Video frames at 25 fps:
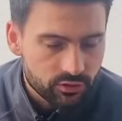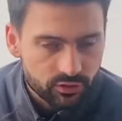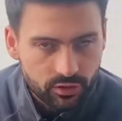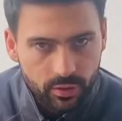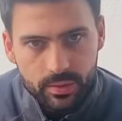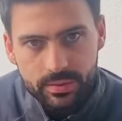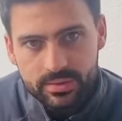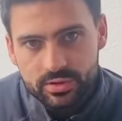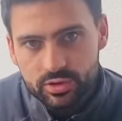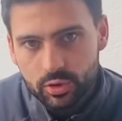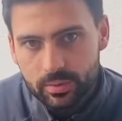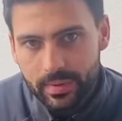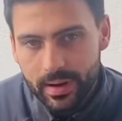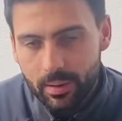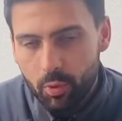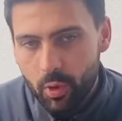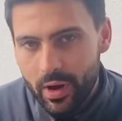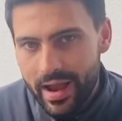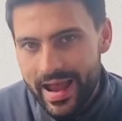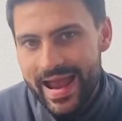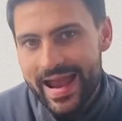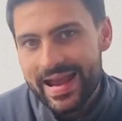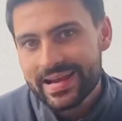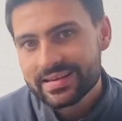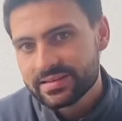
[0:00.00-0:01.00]
So when we talk about
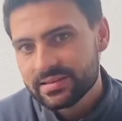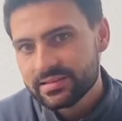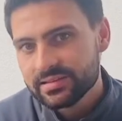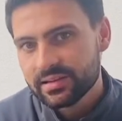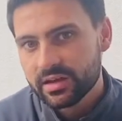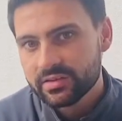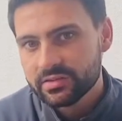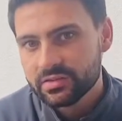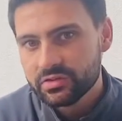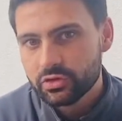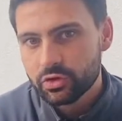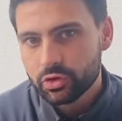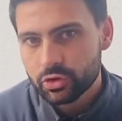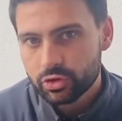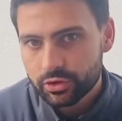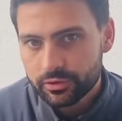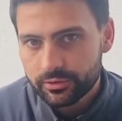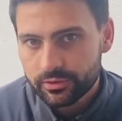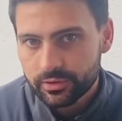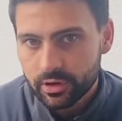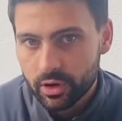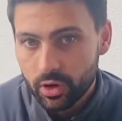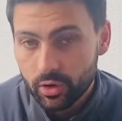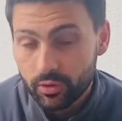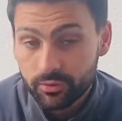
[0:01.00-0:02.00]
what exercises are good
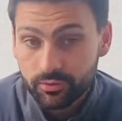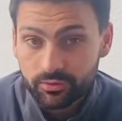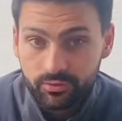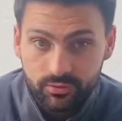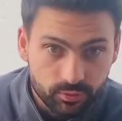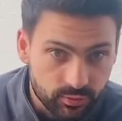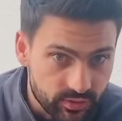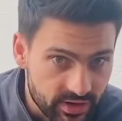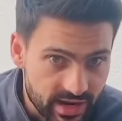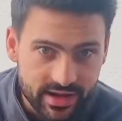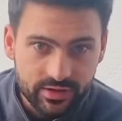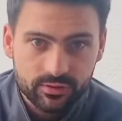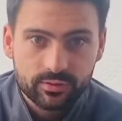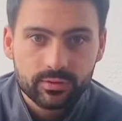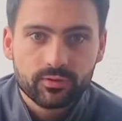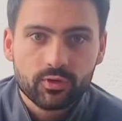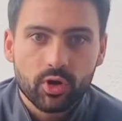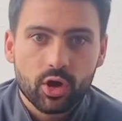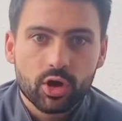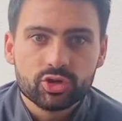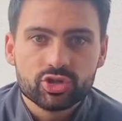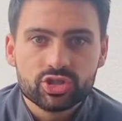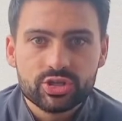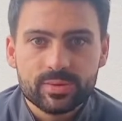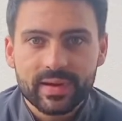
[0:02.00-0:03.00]
for golf, yes, we've got
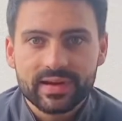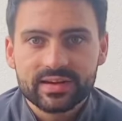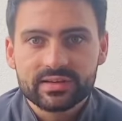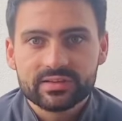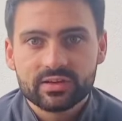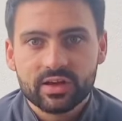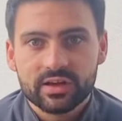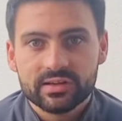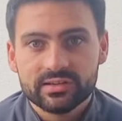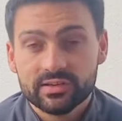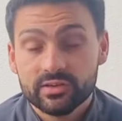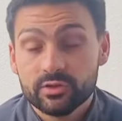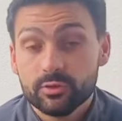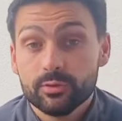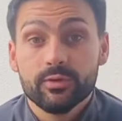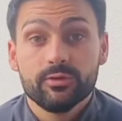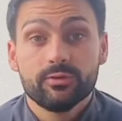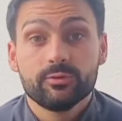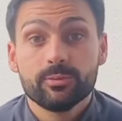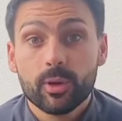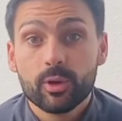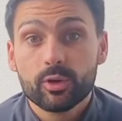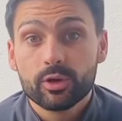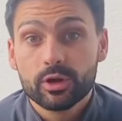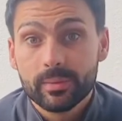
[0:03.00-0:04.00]
our gym exercises that we've
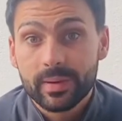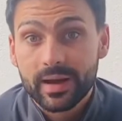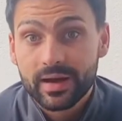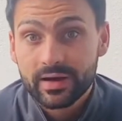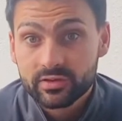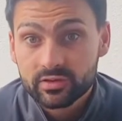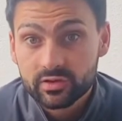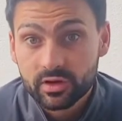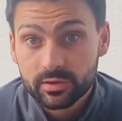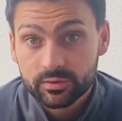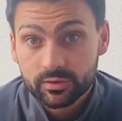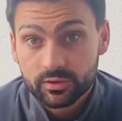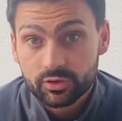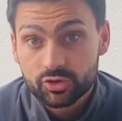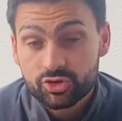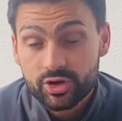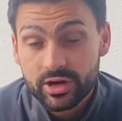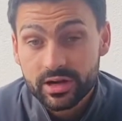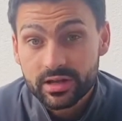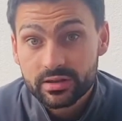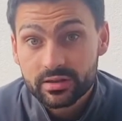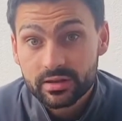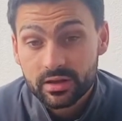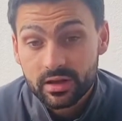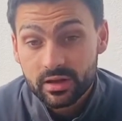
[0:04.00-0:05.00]
spoken about in terms of
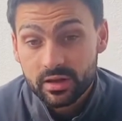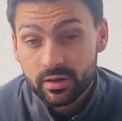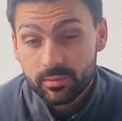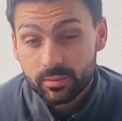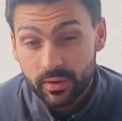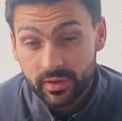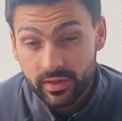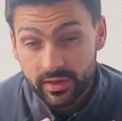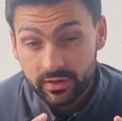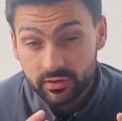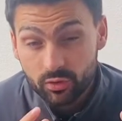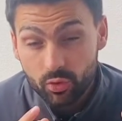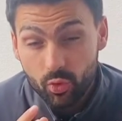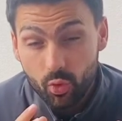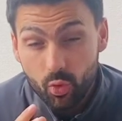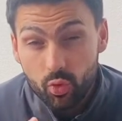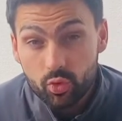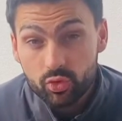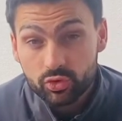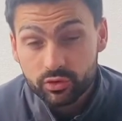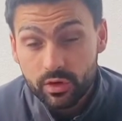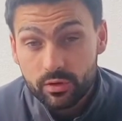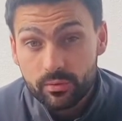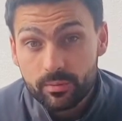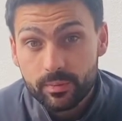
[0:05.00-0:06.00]
strength, but there's
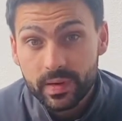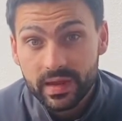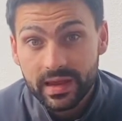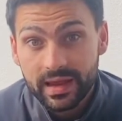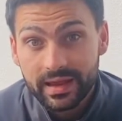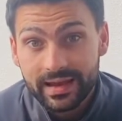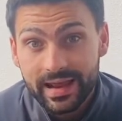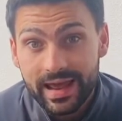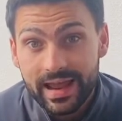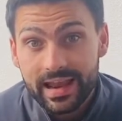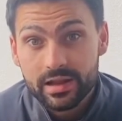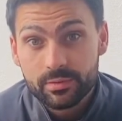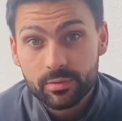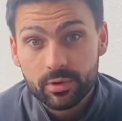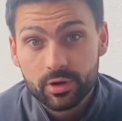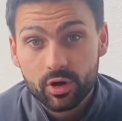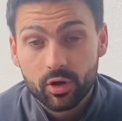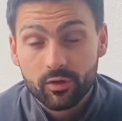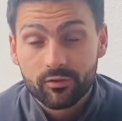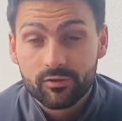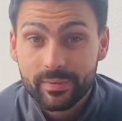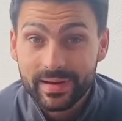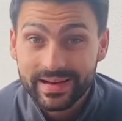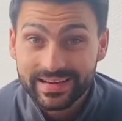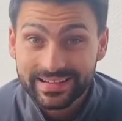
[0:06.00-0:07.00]
also be an element
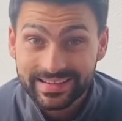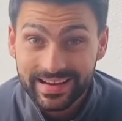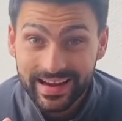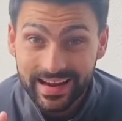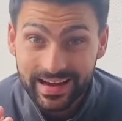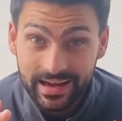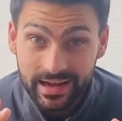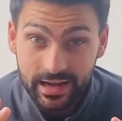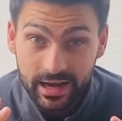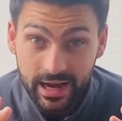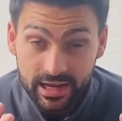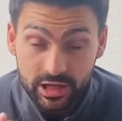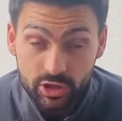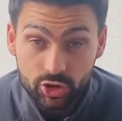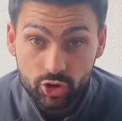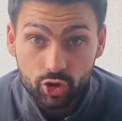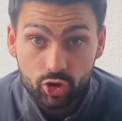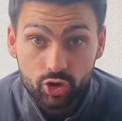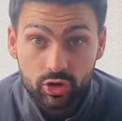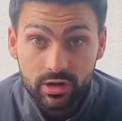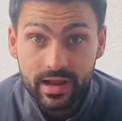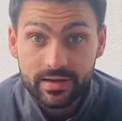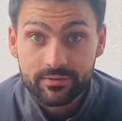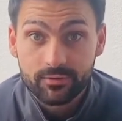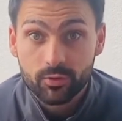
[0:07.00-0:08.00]
of maintaining a
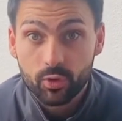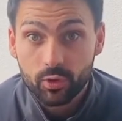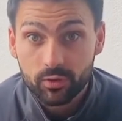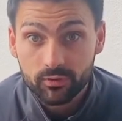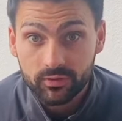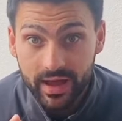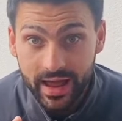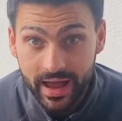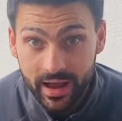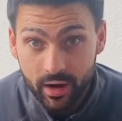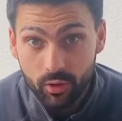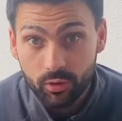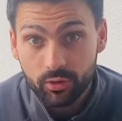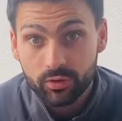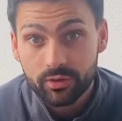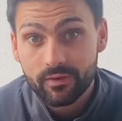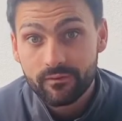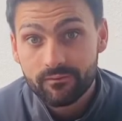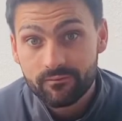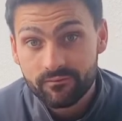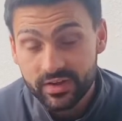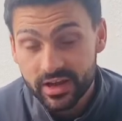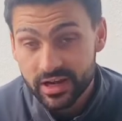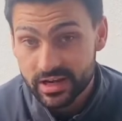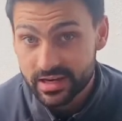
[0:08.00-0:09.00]
good level of health,
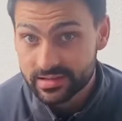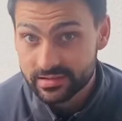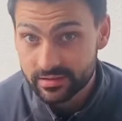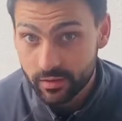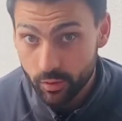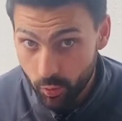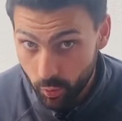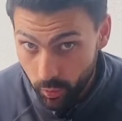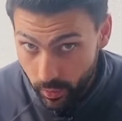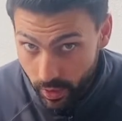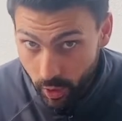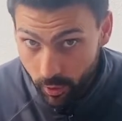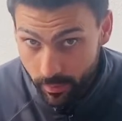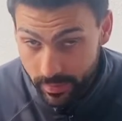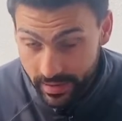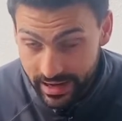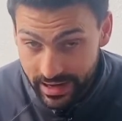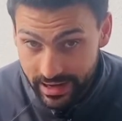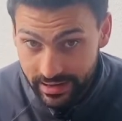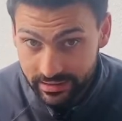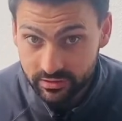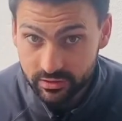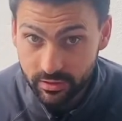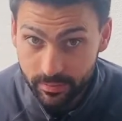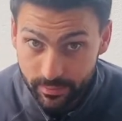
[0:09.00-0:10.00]
fitness, and
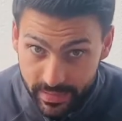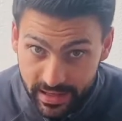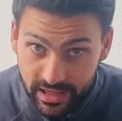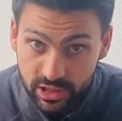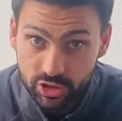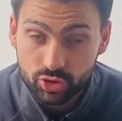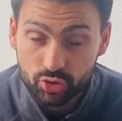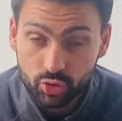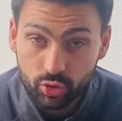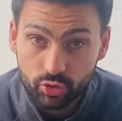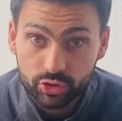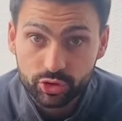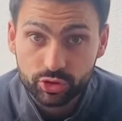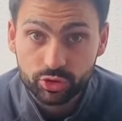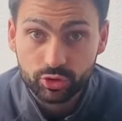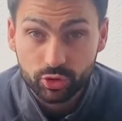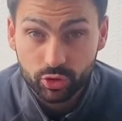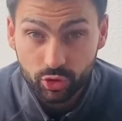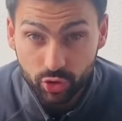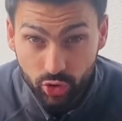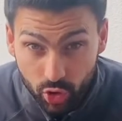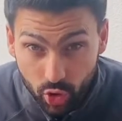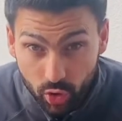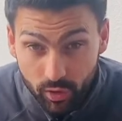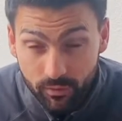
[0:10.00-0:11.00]
well-being to make sure that you
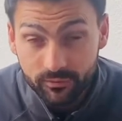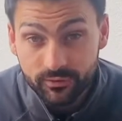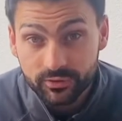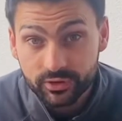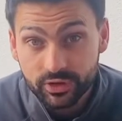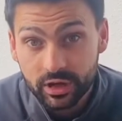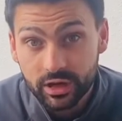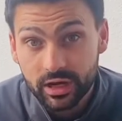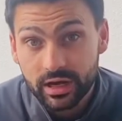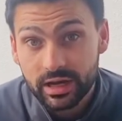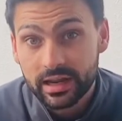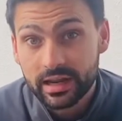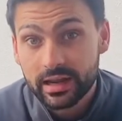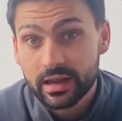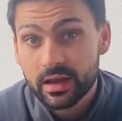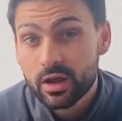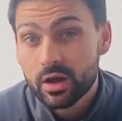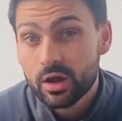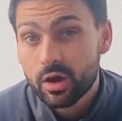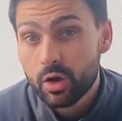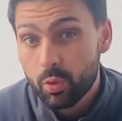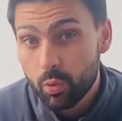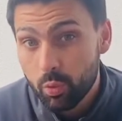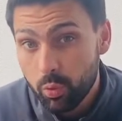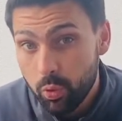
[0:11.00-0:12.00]
can confidently
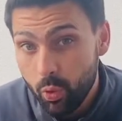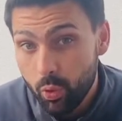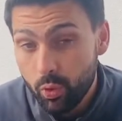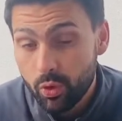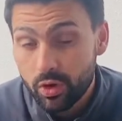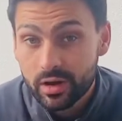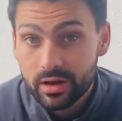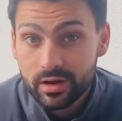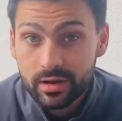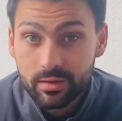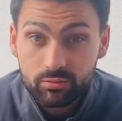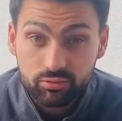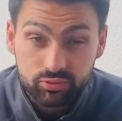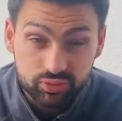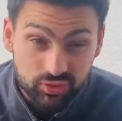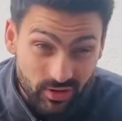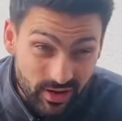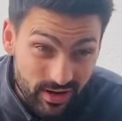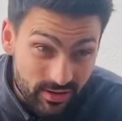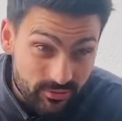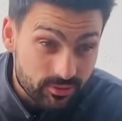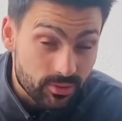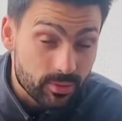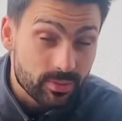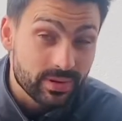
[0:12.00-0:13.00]
walk,
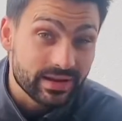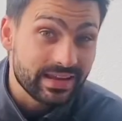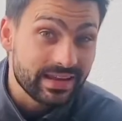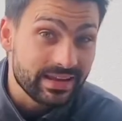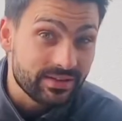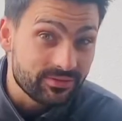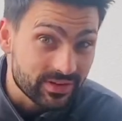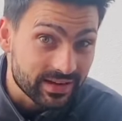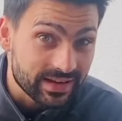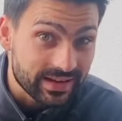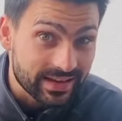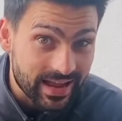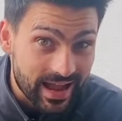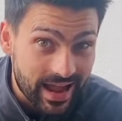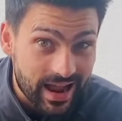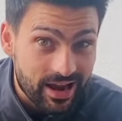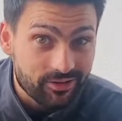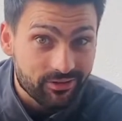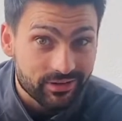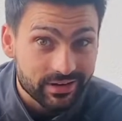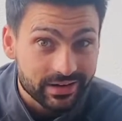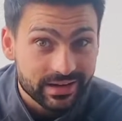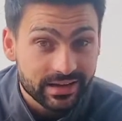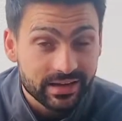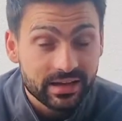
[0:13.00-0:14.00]
preferably even
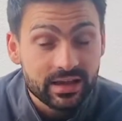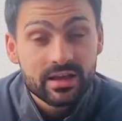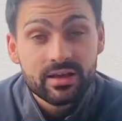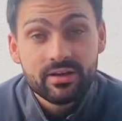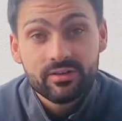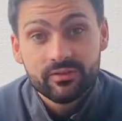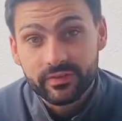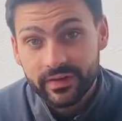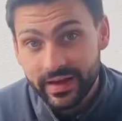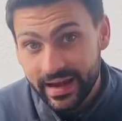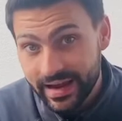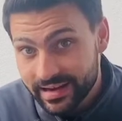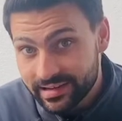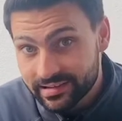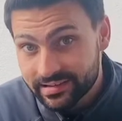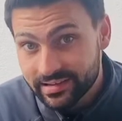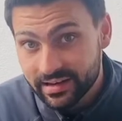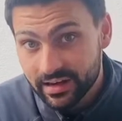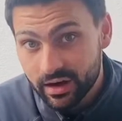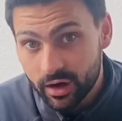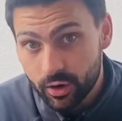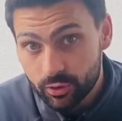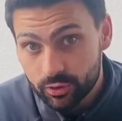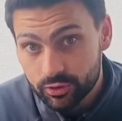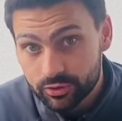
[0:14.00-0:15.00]
carry for 18
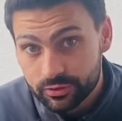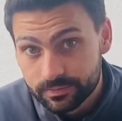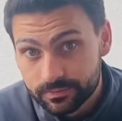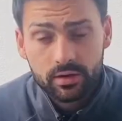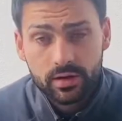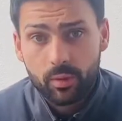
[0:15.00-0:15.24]
holes.